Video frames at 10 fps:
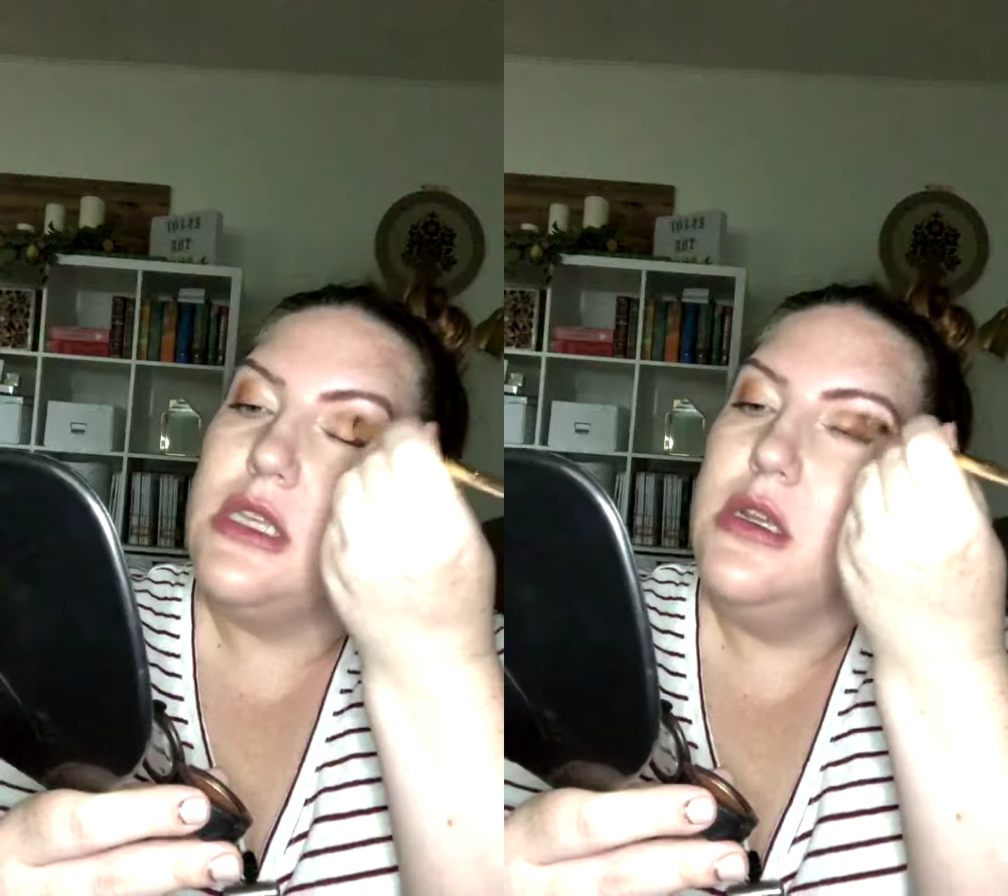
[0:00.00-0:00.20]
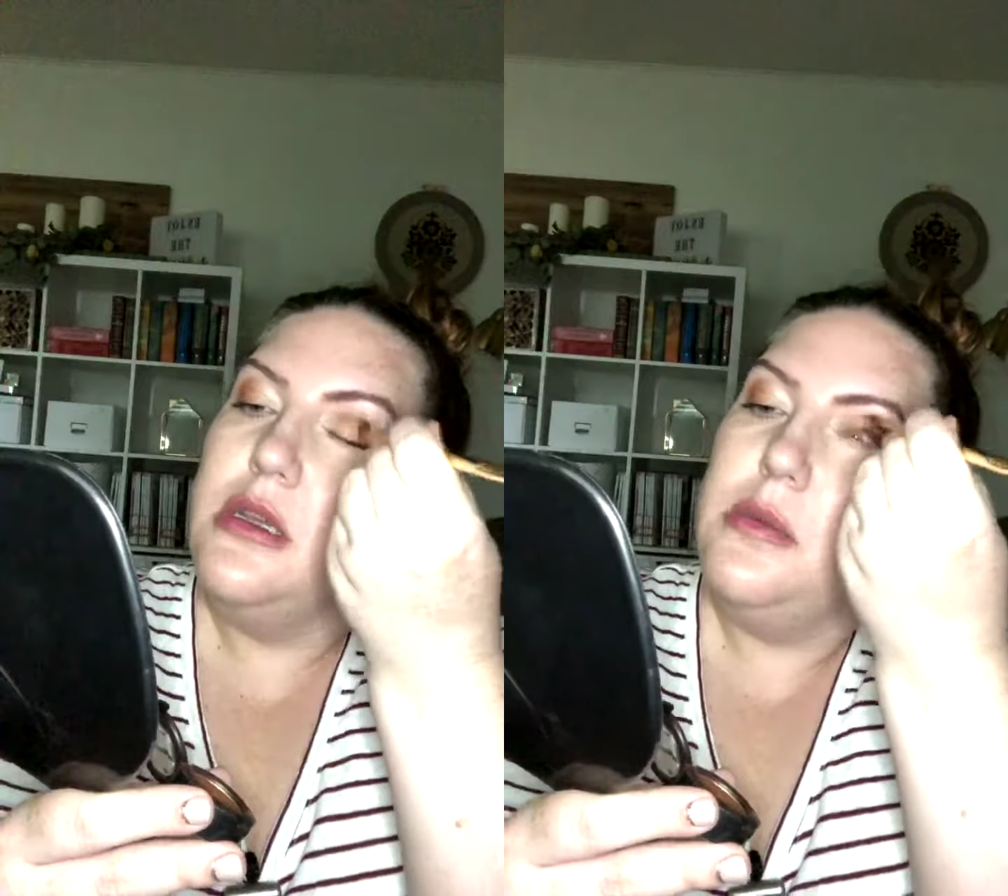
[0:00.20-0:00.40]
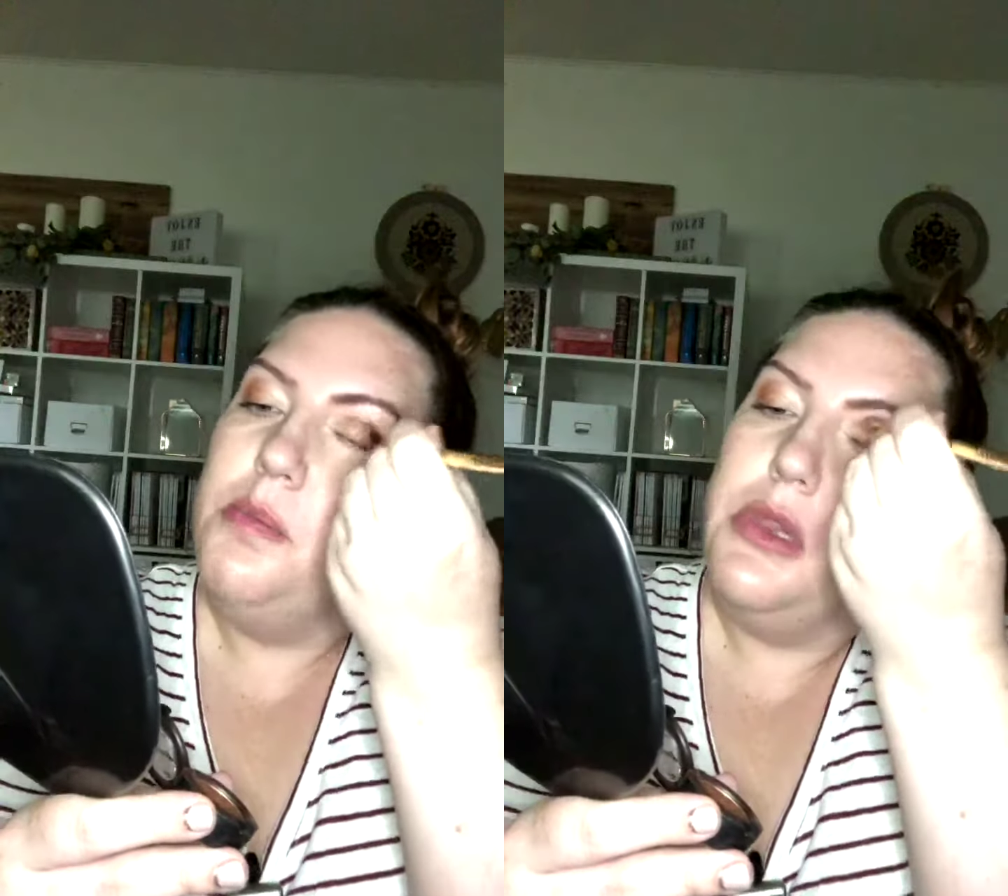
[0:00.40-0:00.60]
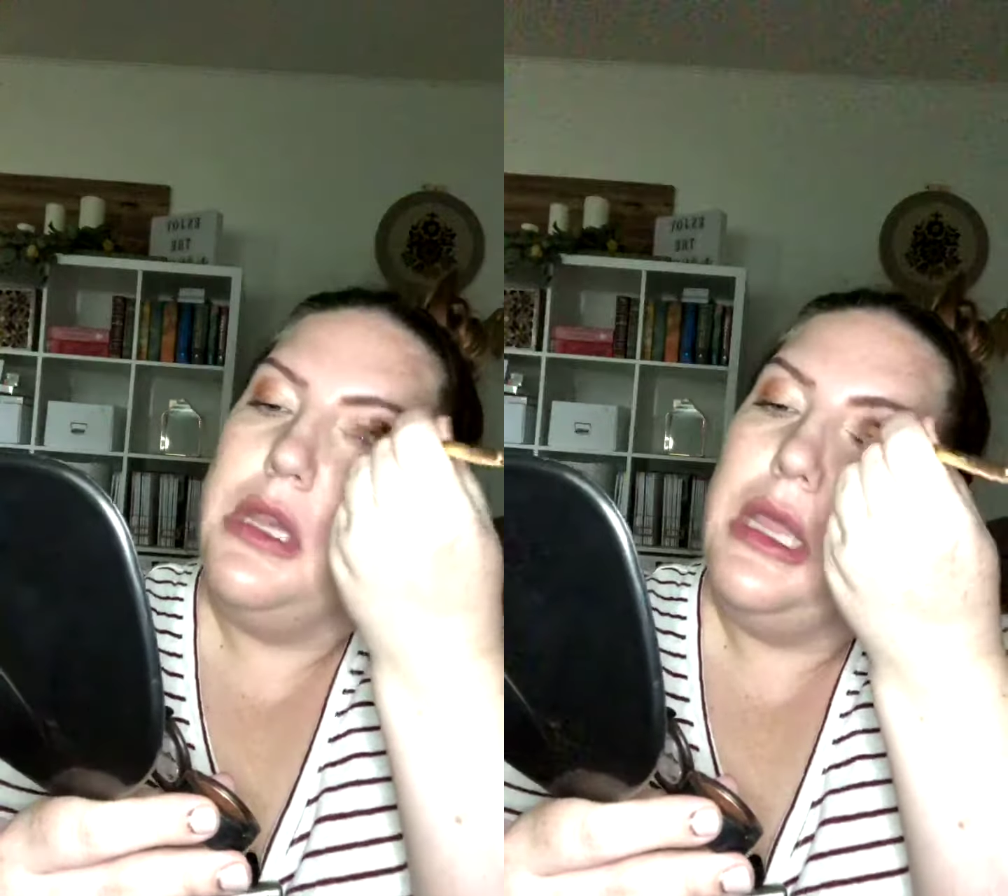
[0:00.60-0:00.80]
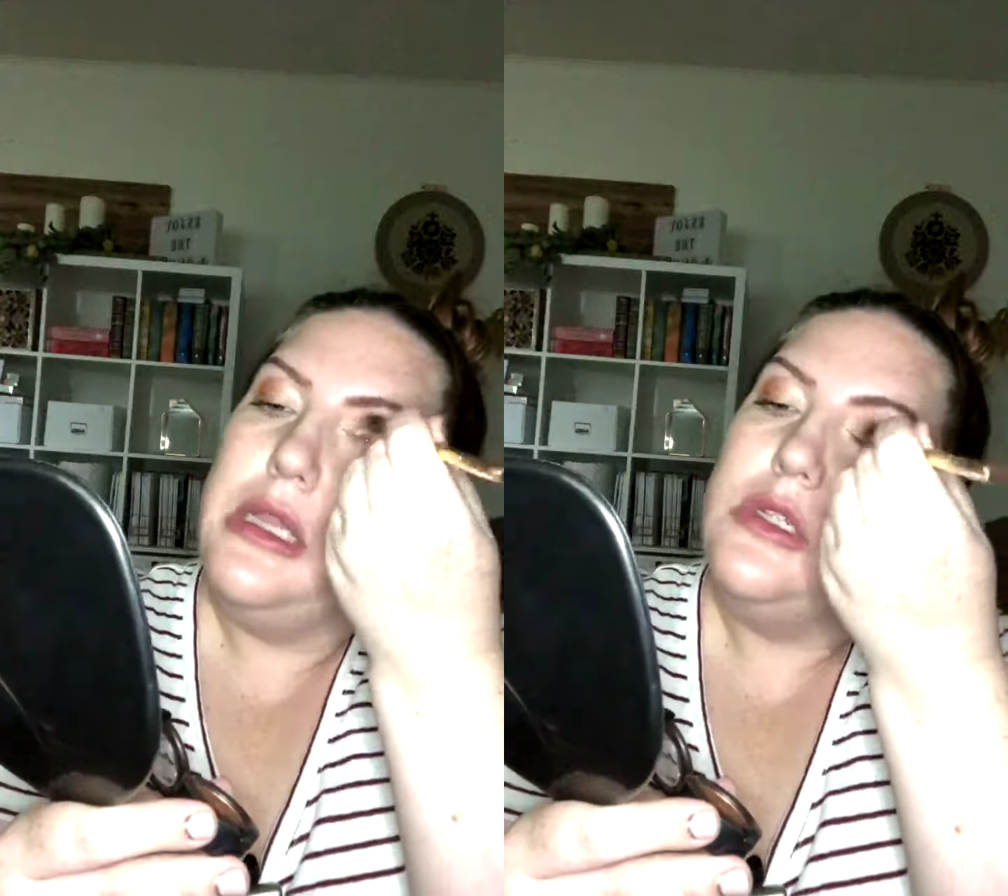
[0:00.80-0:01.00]
gonna
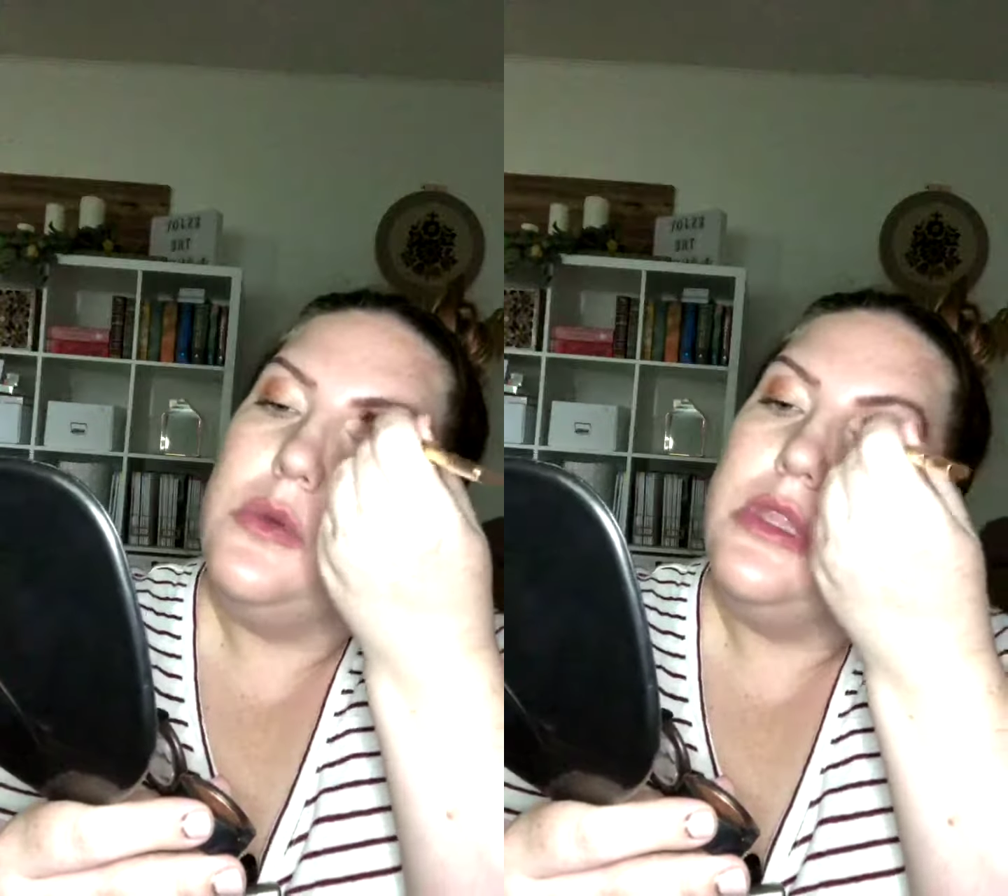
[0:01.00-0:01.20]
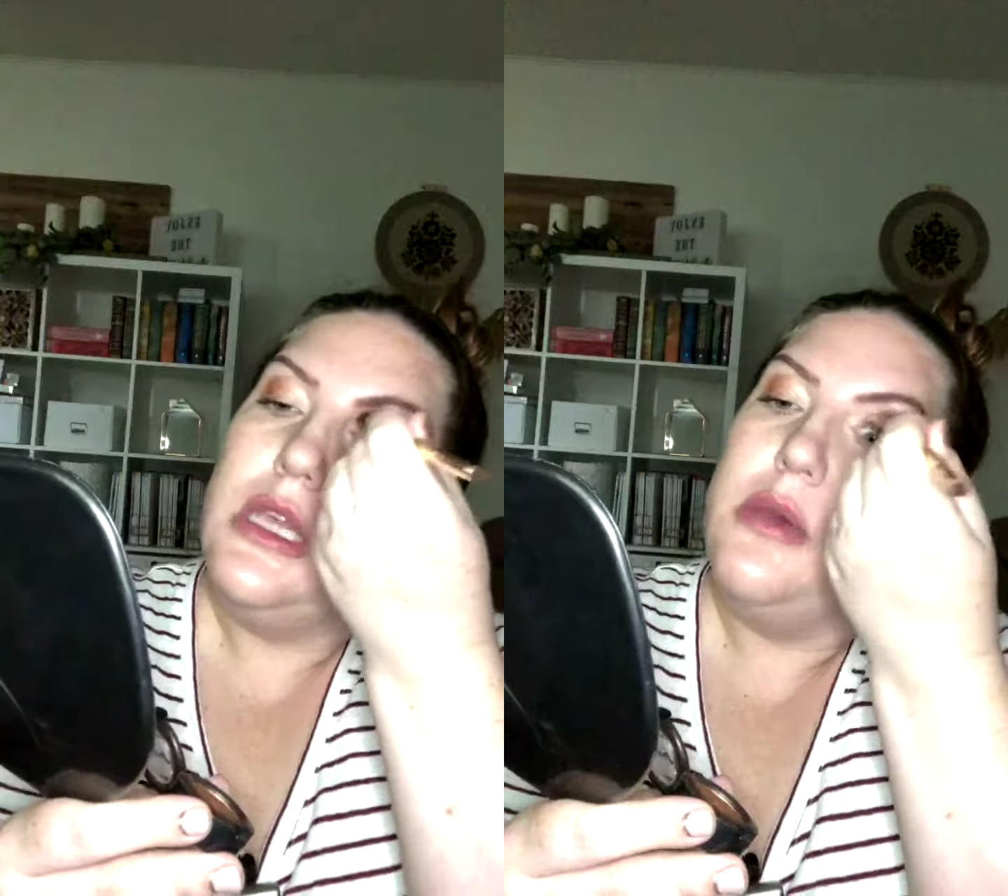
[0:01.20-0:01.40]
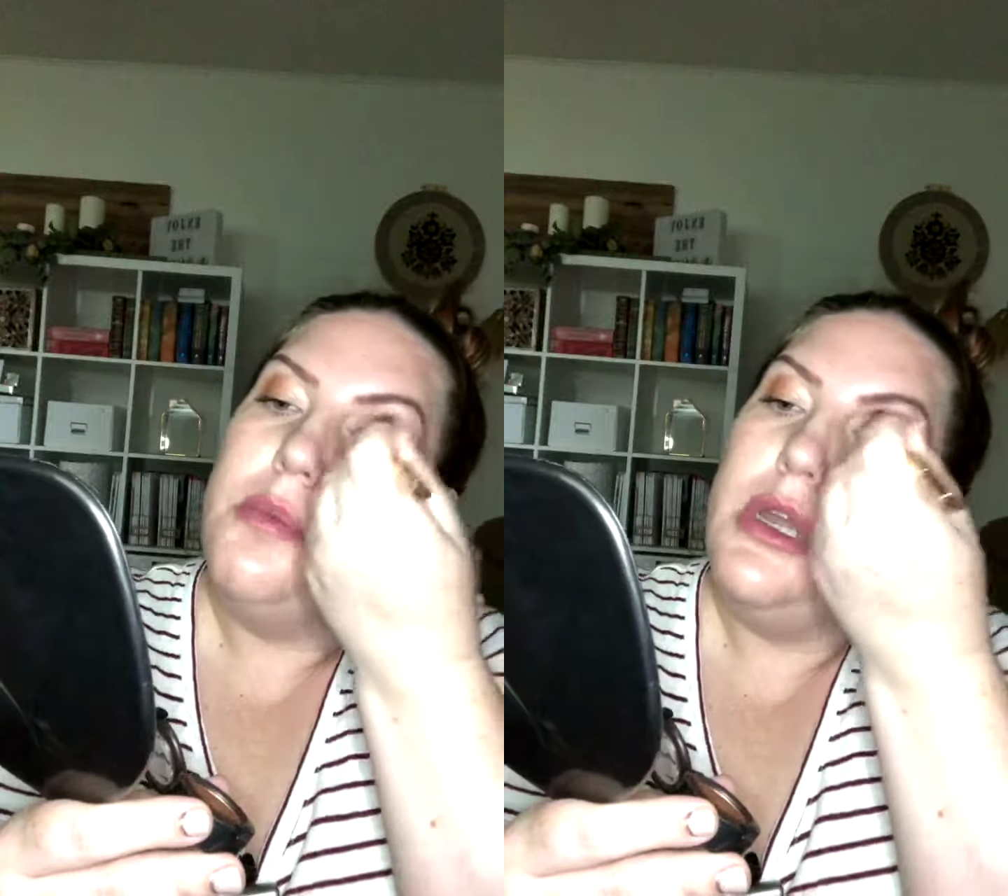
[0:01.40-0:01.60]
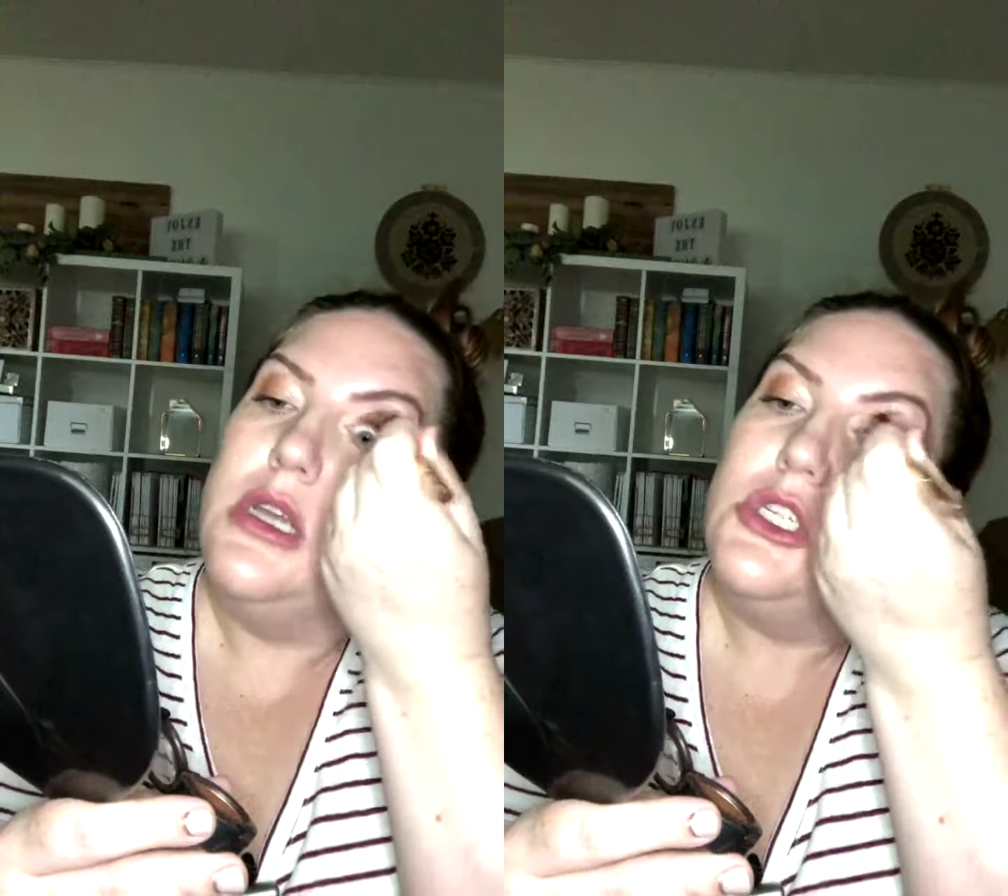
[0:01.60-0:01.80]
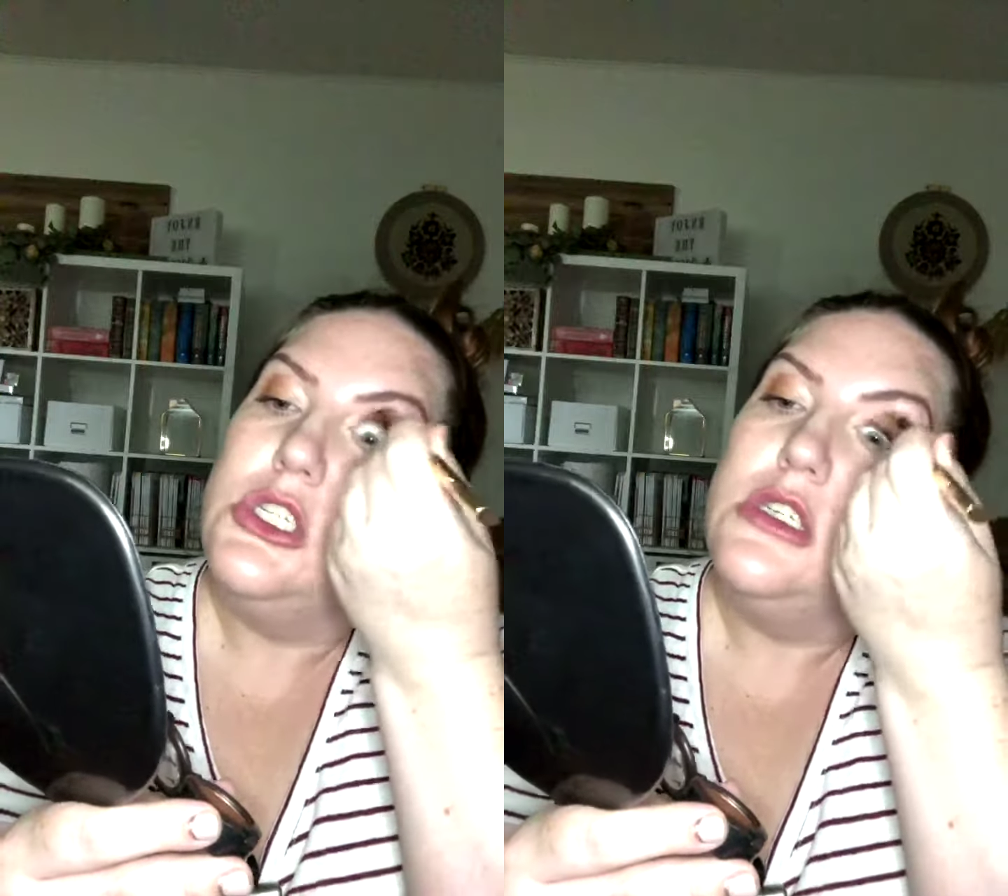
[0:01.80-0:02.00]
blend with that
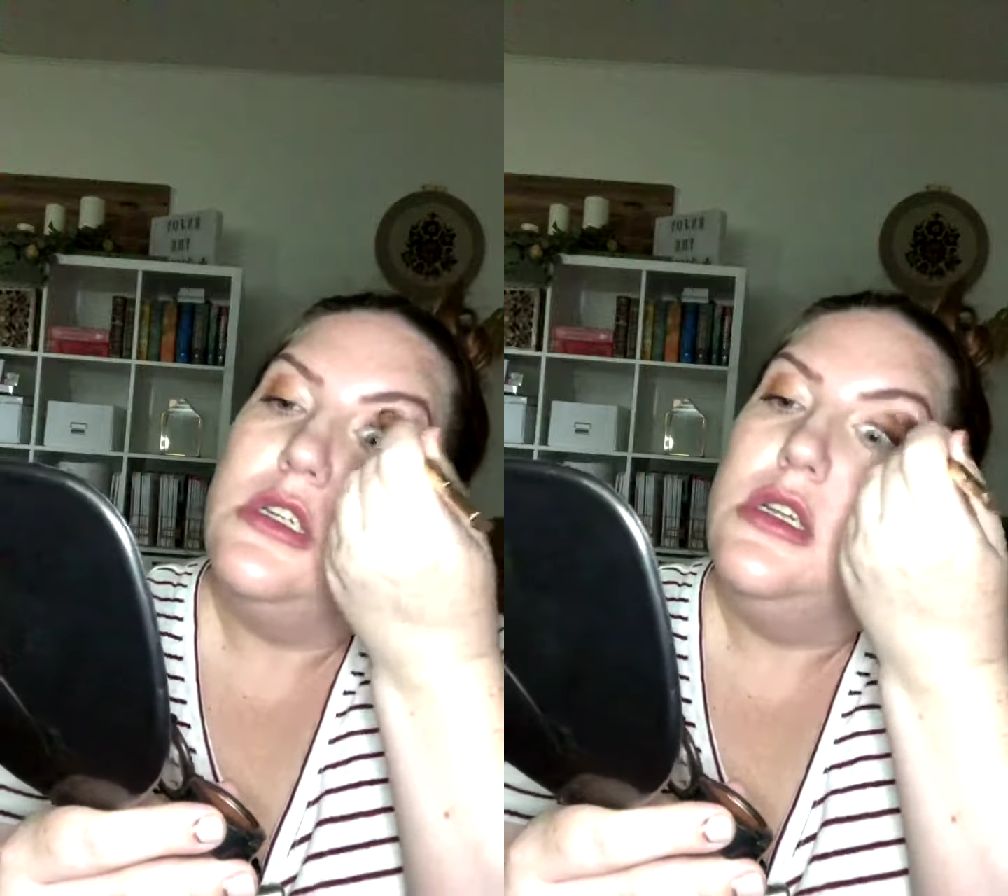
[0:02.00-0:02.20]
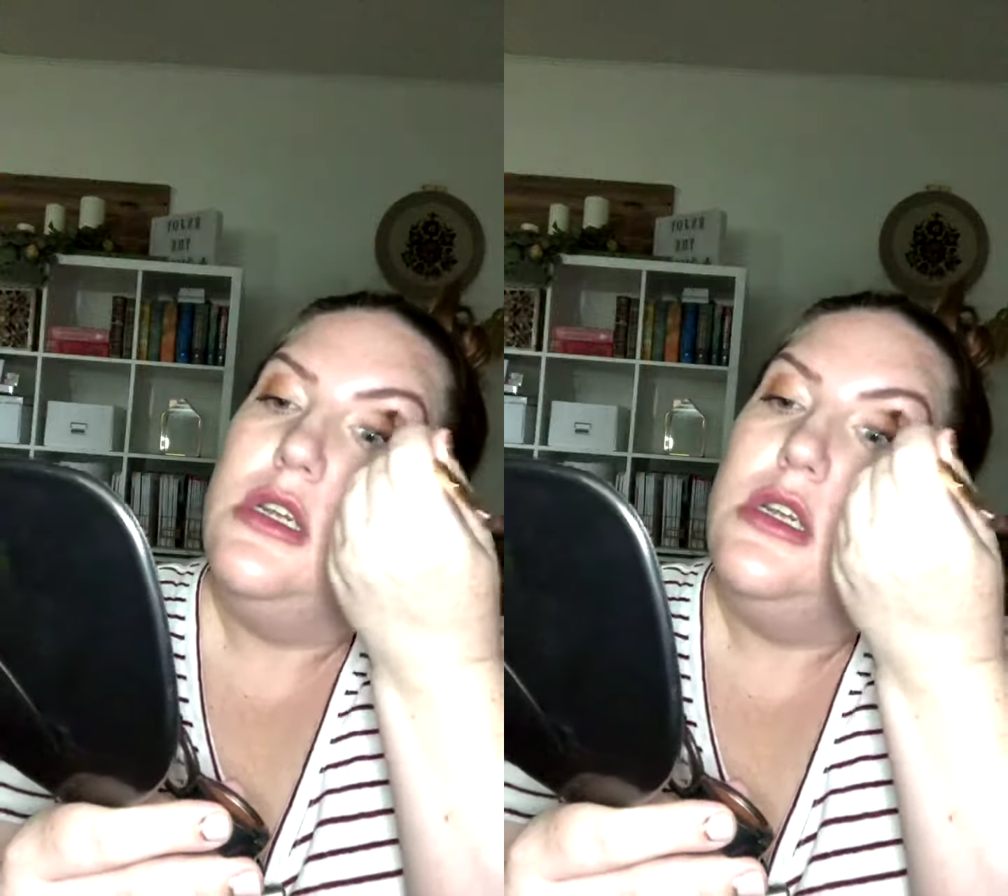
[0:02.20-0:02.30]
brush.